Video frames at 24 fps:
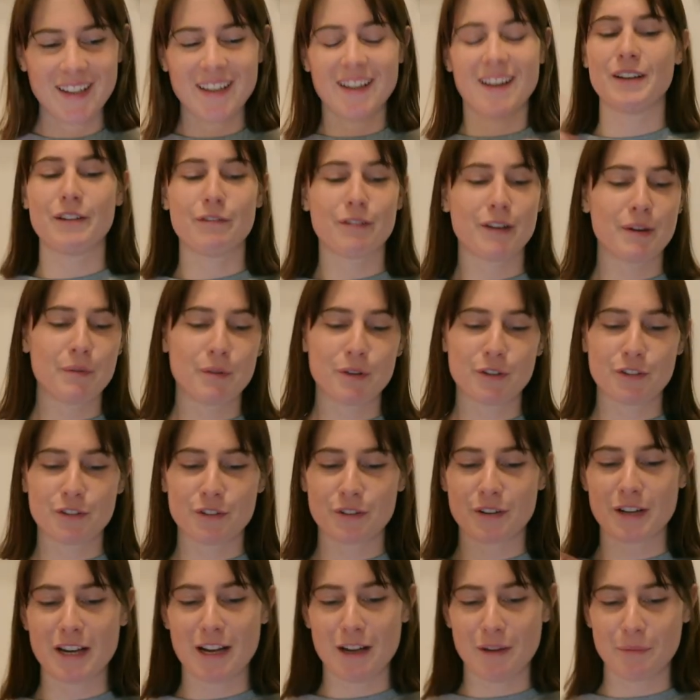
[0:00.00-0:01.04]
If I'm
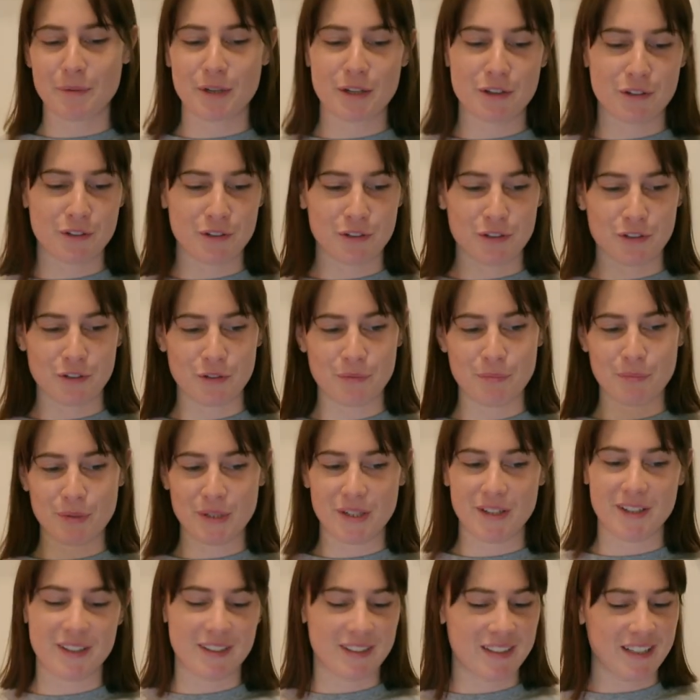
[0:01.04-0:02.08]
under, I'll be under,
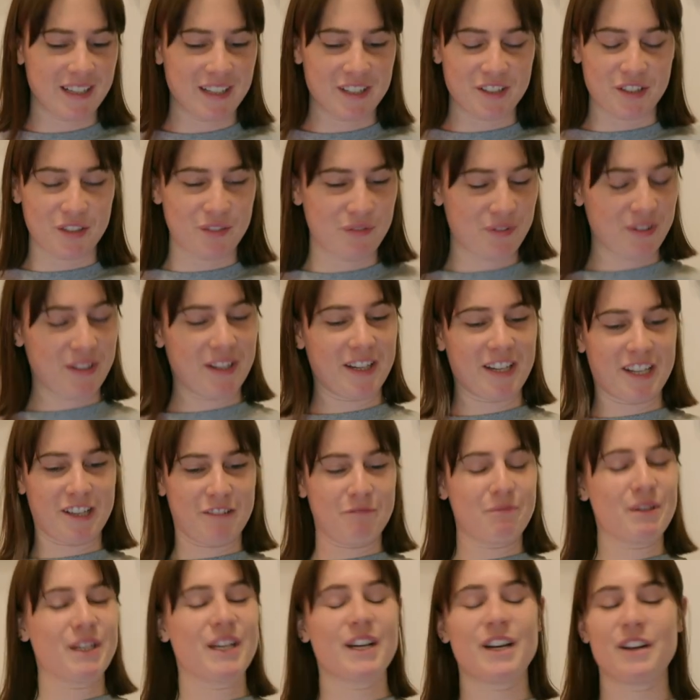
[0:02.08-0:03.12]
but I just feel like I've
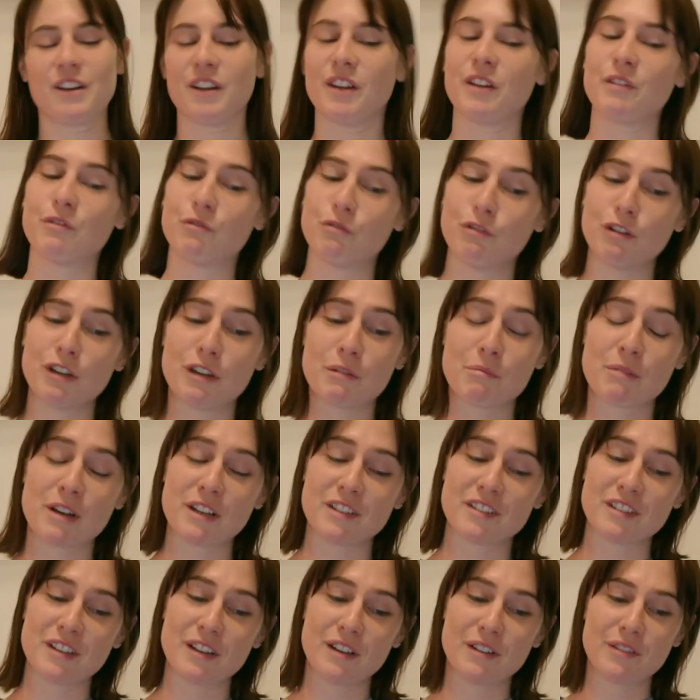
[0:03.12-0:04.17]
been kind of like fooling
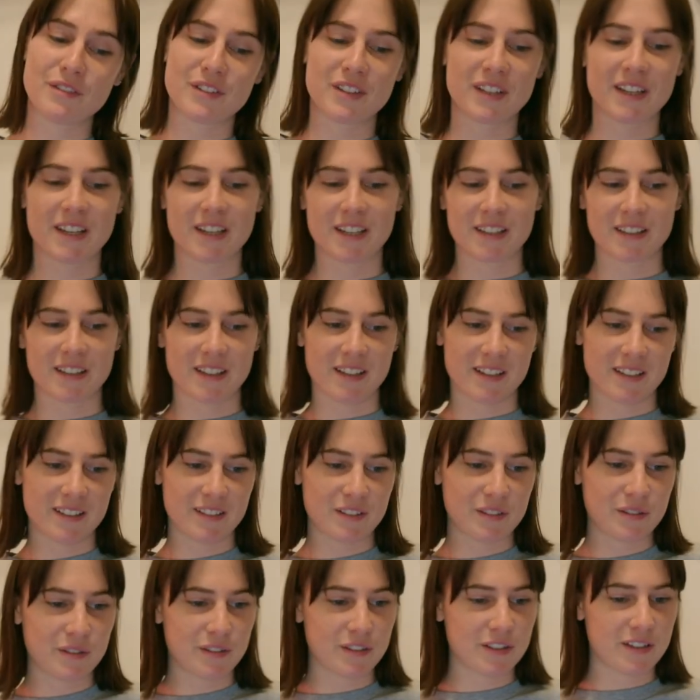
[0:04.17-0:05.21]
myself saying that
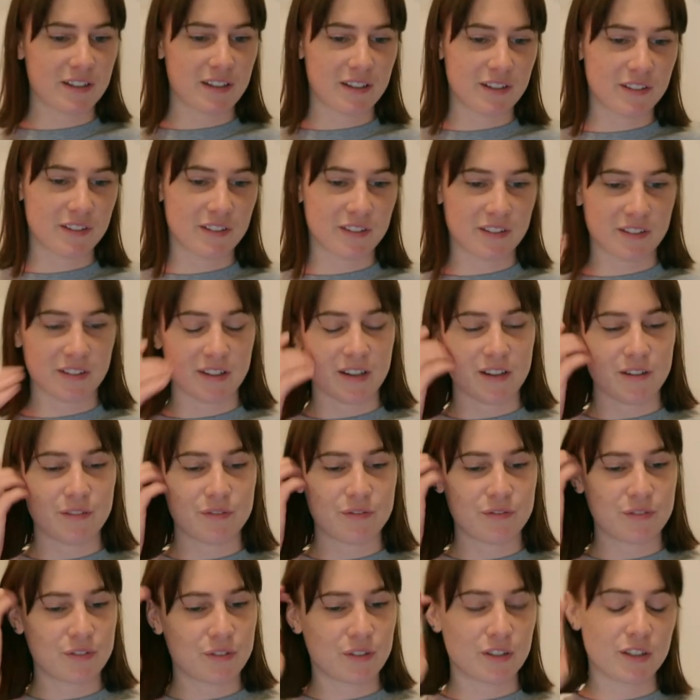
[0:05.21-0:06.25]
$200 is enough
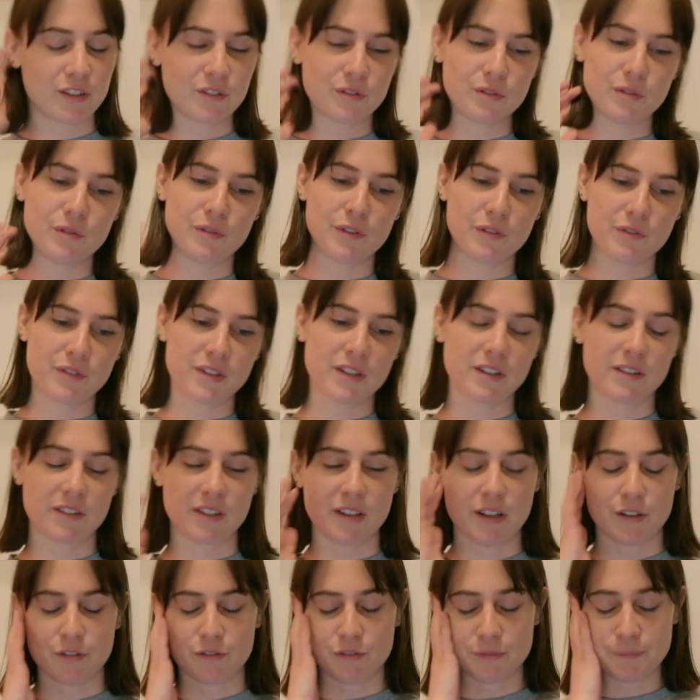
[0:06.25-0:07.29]
or $250 is
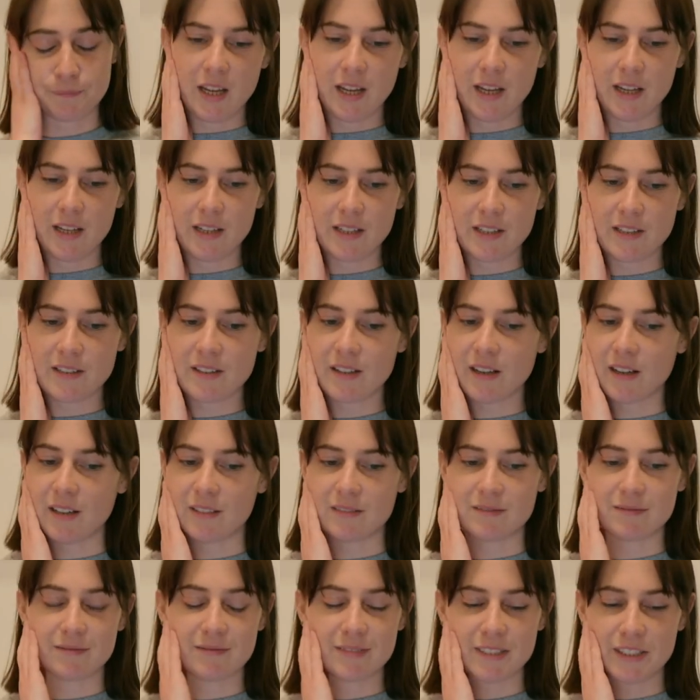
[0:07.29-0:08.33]
enough, and it's
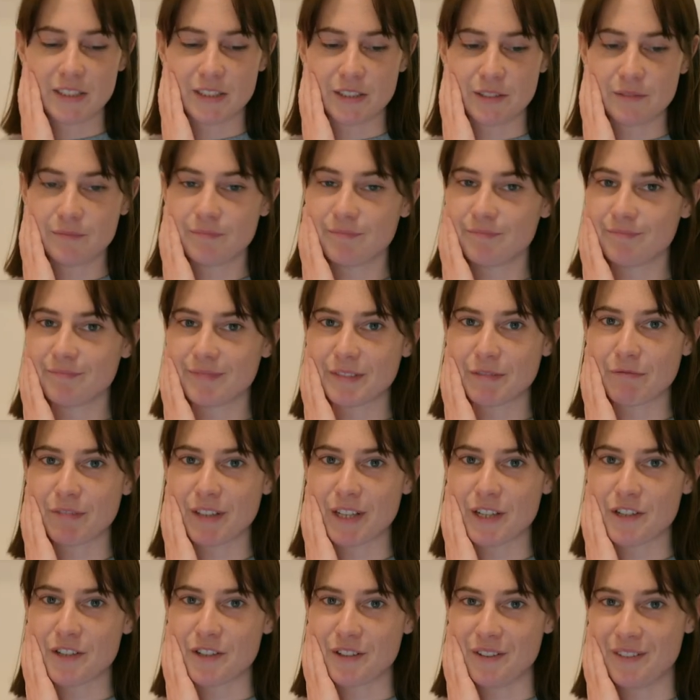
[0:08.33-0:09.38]
not, you know?
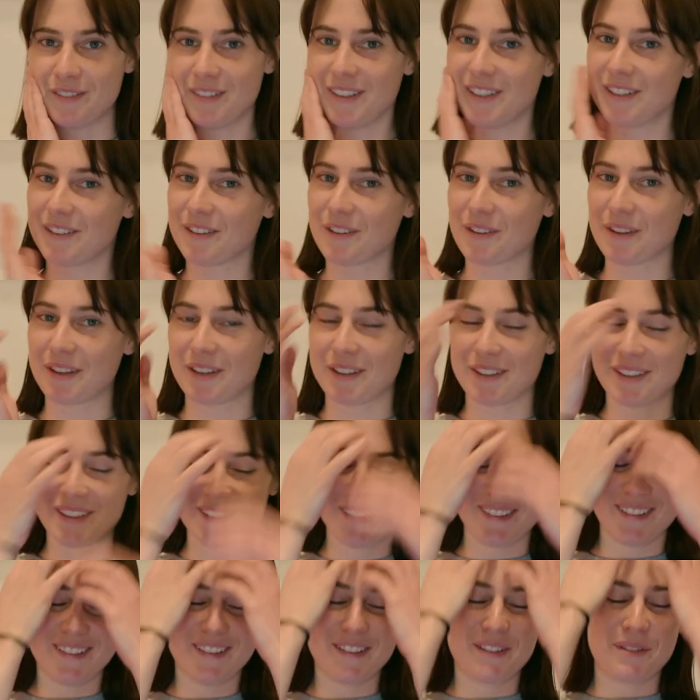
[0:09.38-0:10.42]
Inflation is a thing.
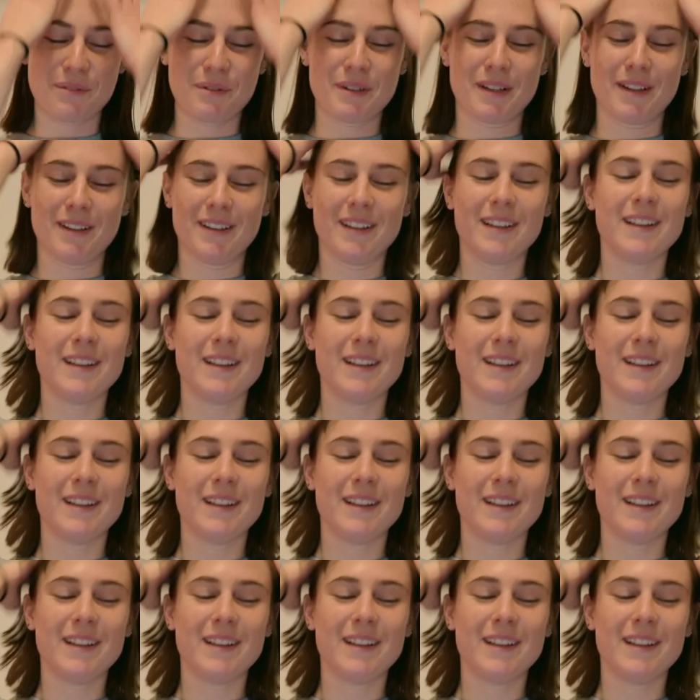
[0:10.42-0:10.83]
It's real.